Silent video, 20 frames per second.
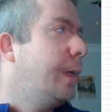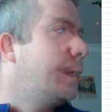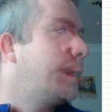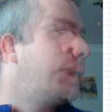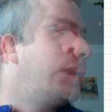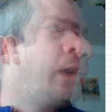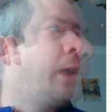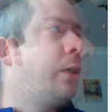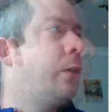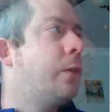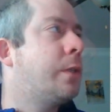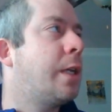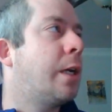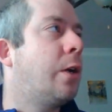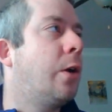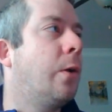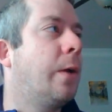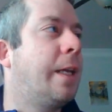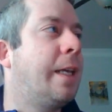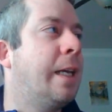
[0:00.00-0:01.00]
Now, what I do is I go
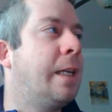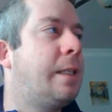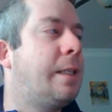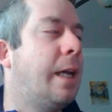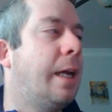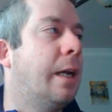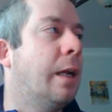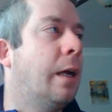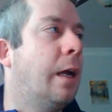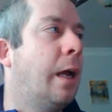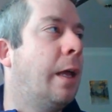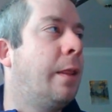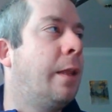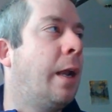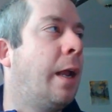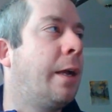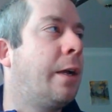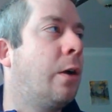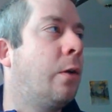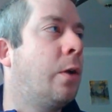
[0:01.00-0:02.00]
to Get Data, and then
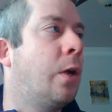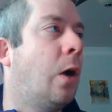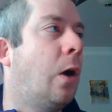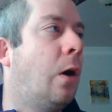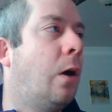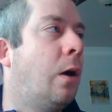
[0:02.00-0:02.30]
I go to